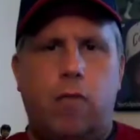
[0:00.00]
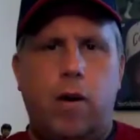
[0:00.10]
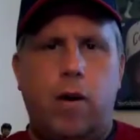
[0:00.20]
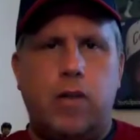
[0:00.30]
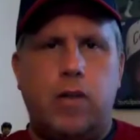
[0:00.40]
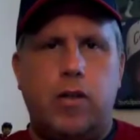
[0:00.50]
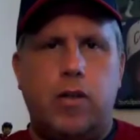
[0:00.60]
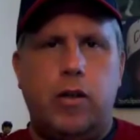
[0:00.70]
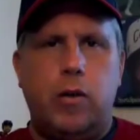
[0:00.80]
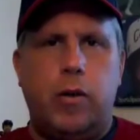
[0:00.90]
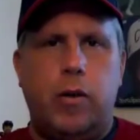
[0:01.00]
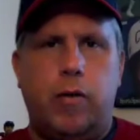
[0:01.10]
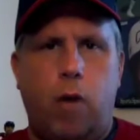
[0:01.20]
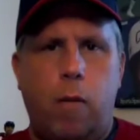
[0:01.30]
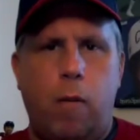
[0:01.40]
whereabouts are you with
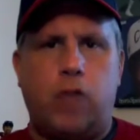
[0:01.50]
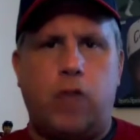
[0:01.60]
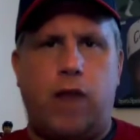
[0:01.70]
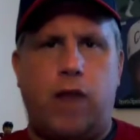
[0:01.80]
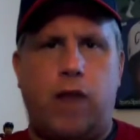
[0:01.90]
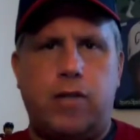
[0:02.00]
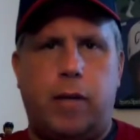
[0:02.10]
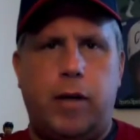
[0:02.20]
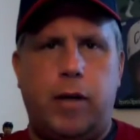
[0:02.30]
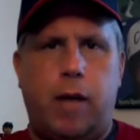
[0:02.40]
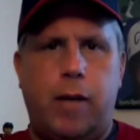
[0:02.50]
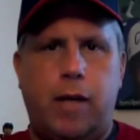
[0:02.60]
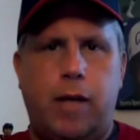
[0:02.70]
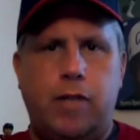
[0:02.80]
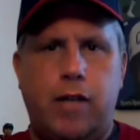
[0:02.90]
your own mock drafts? How many
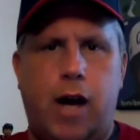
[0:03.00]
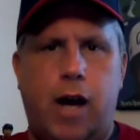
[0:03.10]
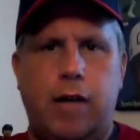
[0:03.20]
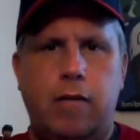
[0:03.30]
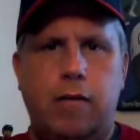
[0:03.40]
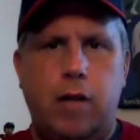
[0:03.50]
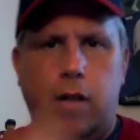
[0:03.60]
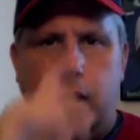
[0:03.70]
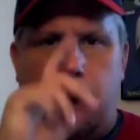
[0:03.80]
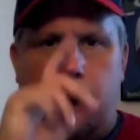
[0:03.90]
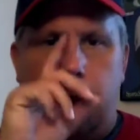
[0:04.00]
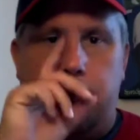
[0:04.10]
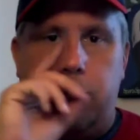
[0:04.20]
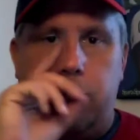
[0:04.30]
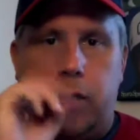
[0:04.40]
have you done? Can
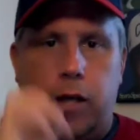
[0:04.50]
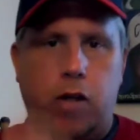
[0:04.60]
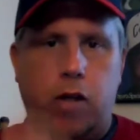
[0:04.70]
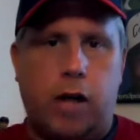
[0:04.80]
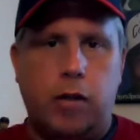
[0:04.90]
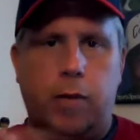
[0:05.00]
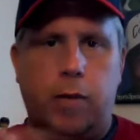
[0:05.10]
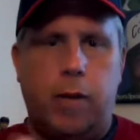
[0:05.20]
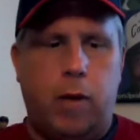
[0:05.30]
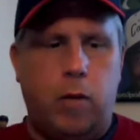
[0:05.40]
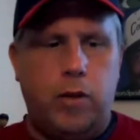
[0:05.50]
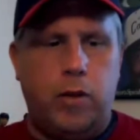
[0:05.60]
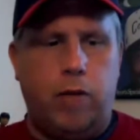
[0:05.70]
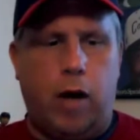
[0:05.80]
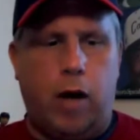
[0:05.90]
you talk a little bit about what
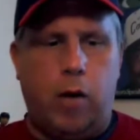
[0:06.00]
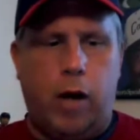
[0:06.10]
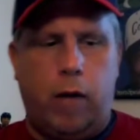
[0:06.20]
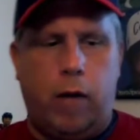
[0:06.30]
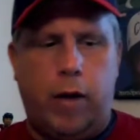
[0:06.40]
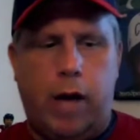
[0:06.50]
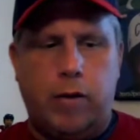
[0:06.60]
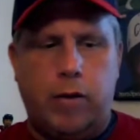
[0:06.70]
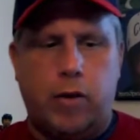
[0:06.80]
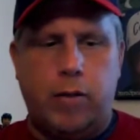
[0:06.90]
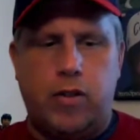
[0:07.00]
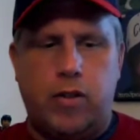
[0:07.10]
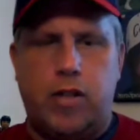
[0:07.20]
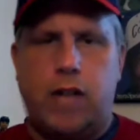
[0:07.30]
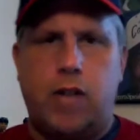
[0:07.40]
you've got going on right now with
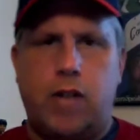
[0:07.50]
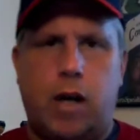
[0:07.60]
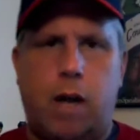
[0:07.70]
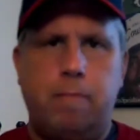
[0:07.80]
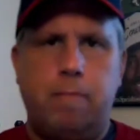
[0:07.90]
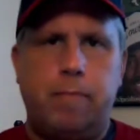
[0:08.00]
scrimmagestats.com?